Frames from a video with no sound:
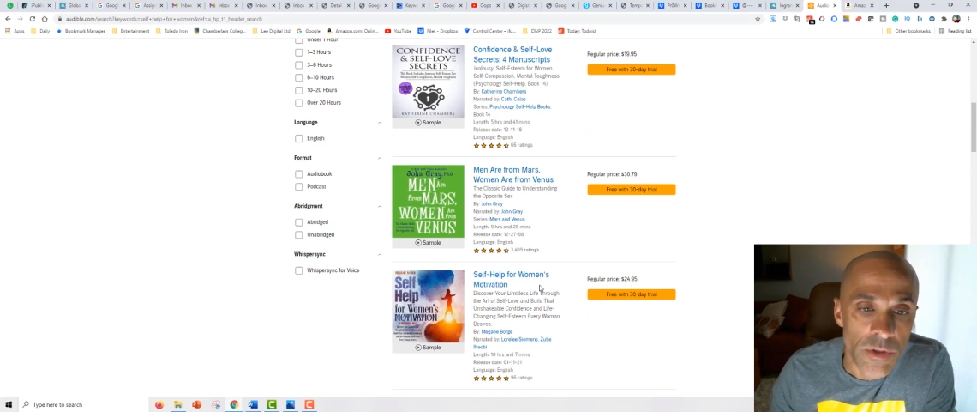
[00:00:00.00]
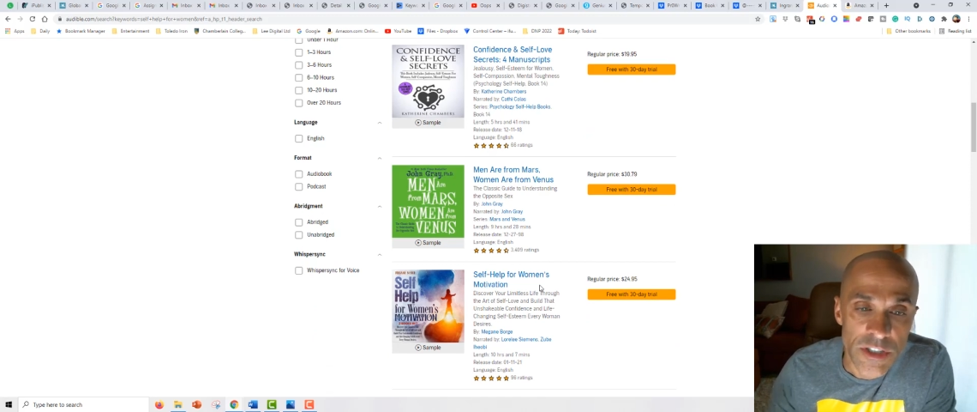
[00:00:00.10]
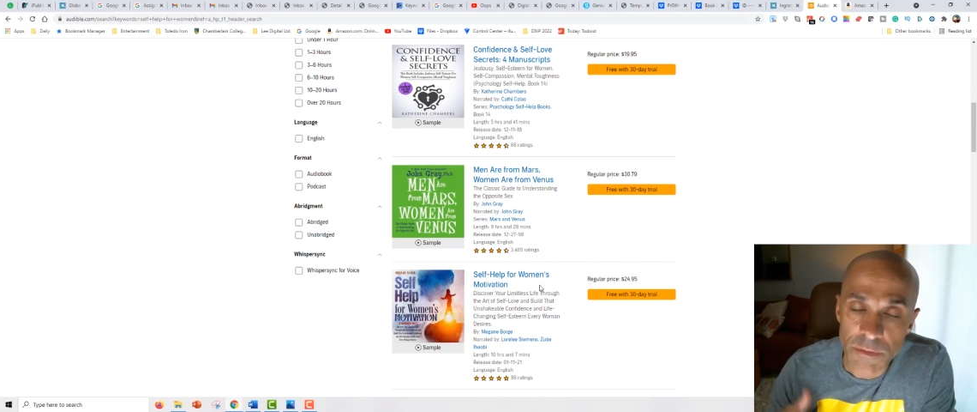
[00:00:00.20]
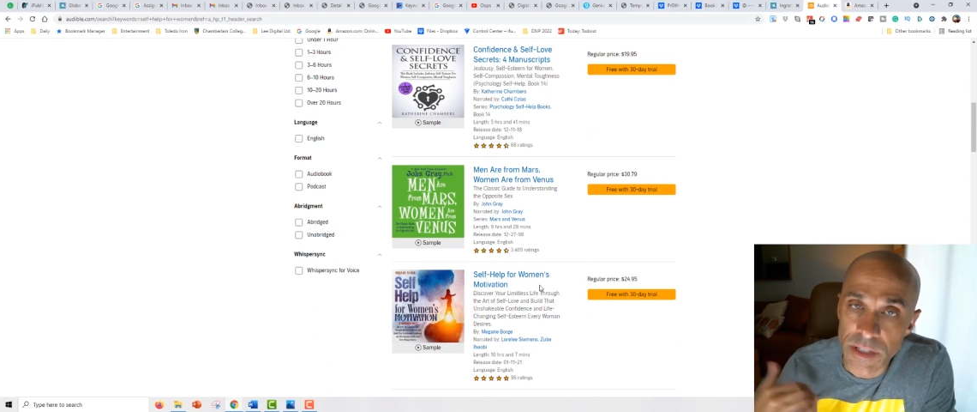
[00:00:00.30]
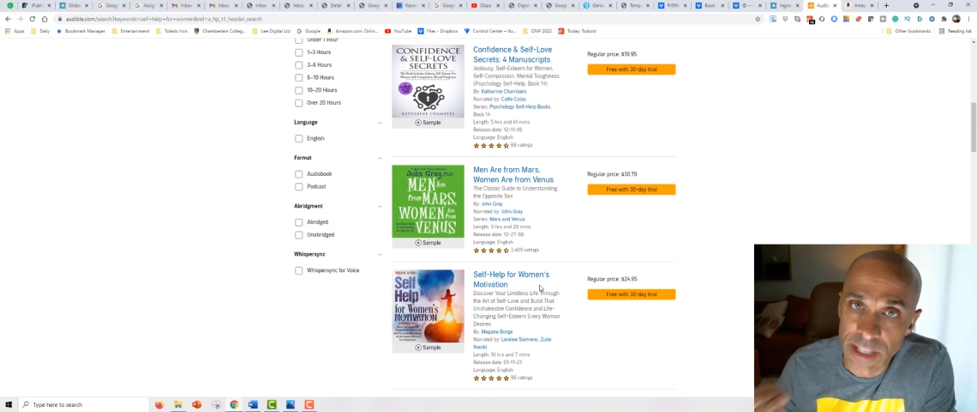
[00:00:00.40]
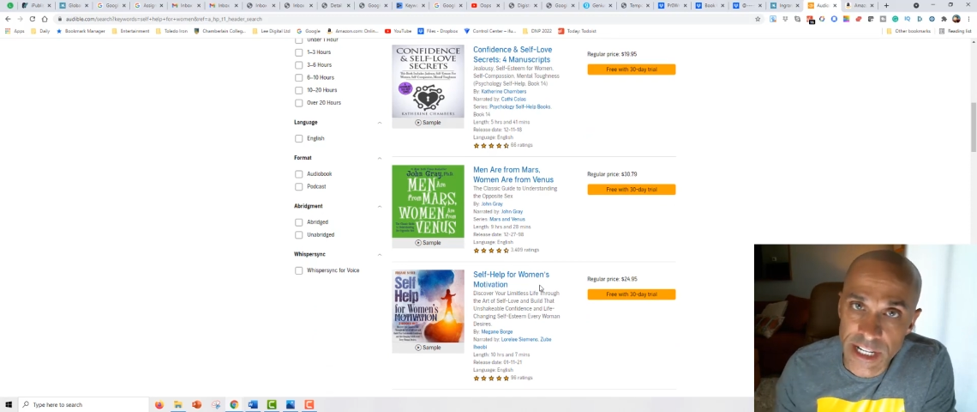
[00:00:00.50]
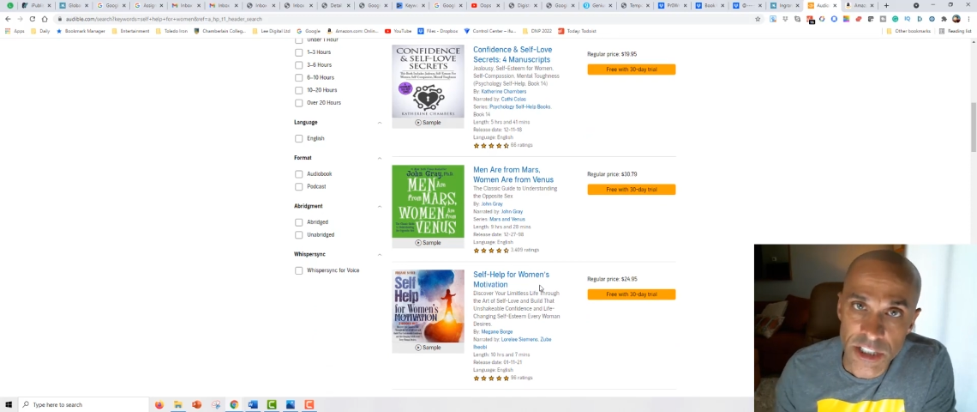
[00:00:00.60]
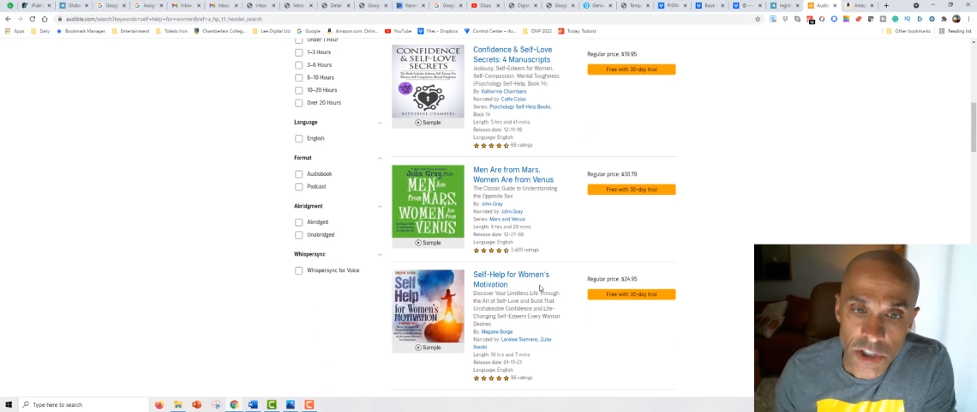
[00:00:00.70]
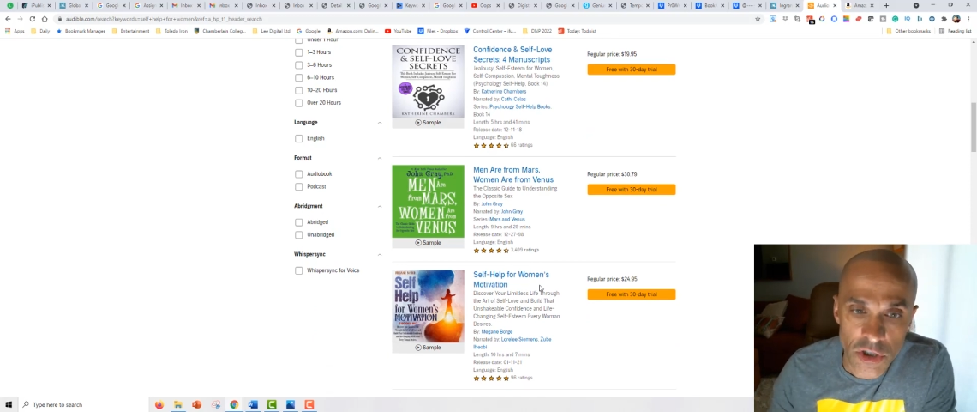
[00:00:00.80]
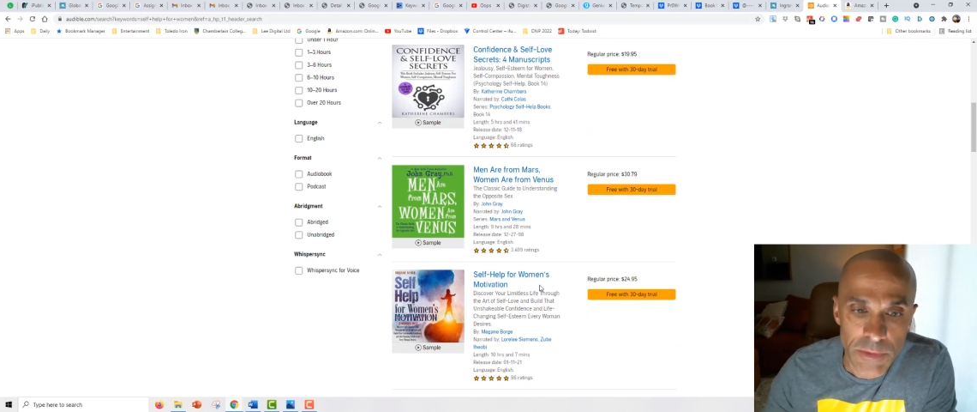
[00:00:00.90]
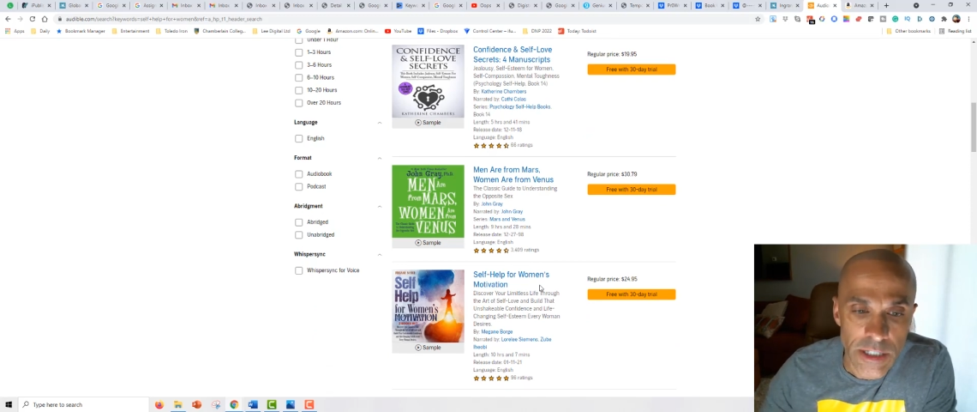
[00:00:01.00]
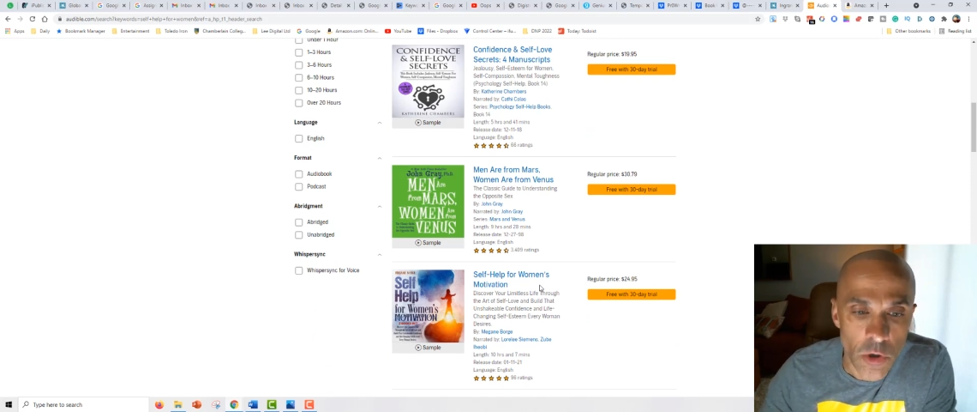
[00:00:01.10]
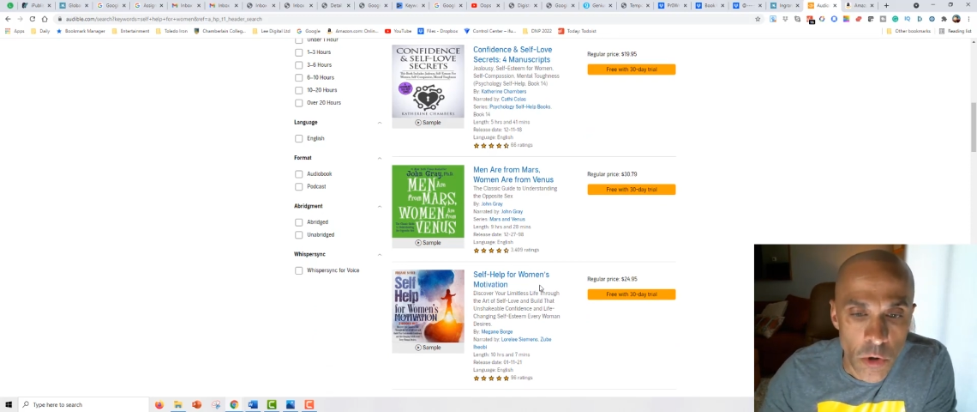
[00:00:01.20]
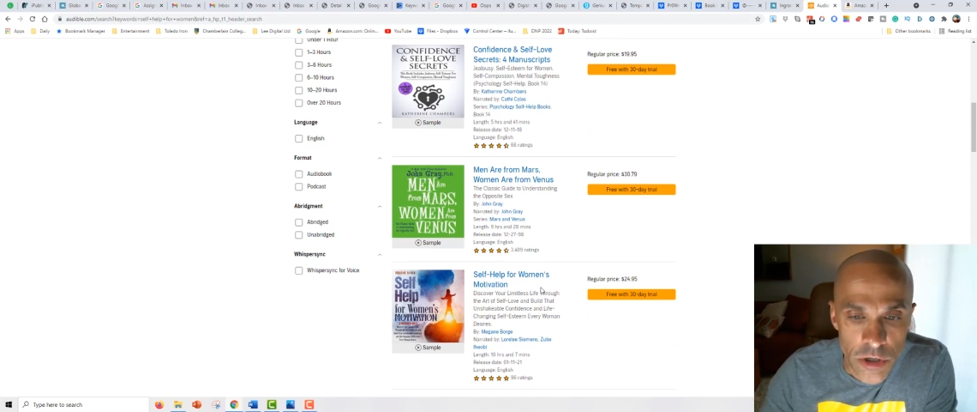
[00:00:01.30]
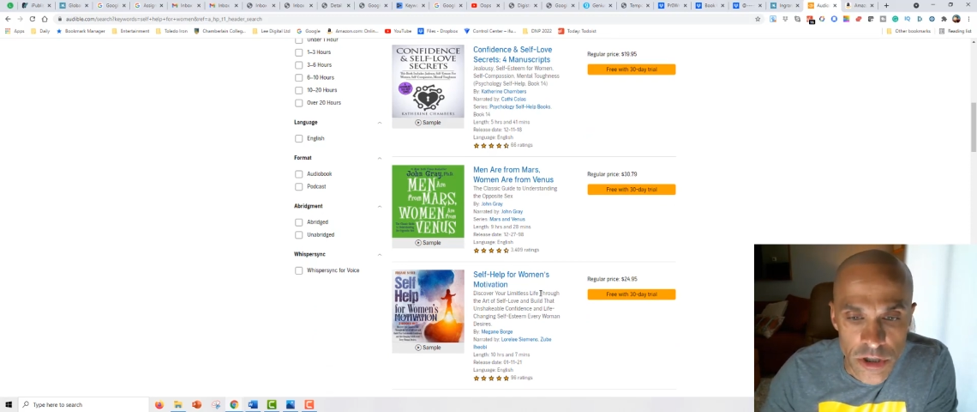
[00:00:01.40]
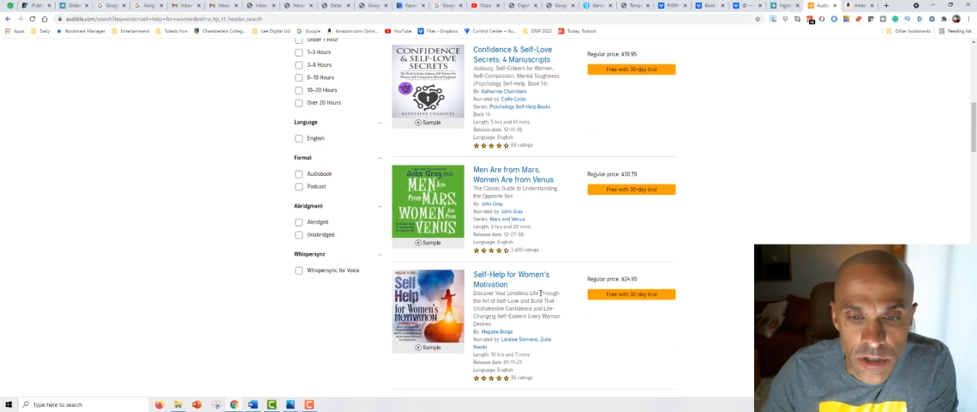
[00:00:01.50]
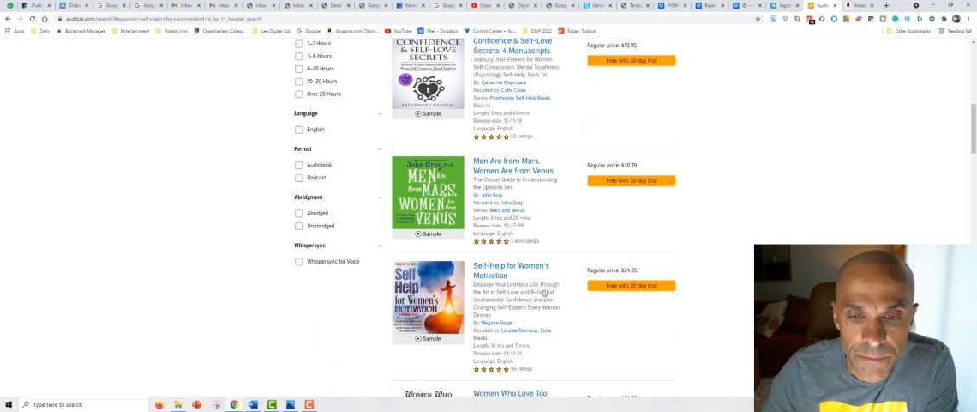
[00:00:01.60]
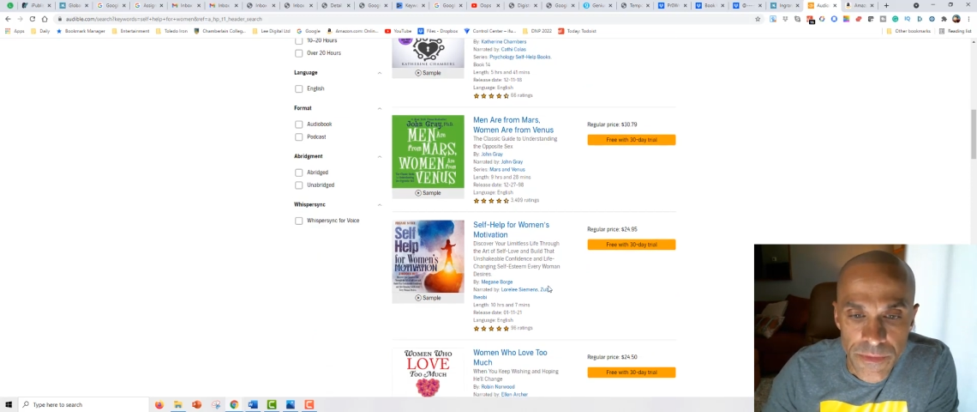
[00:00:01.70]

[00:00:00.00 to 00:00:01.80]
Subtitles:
and something that I teach in my course.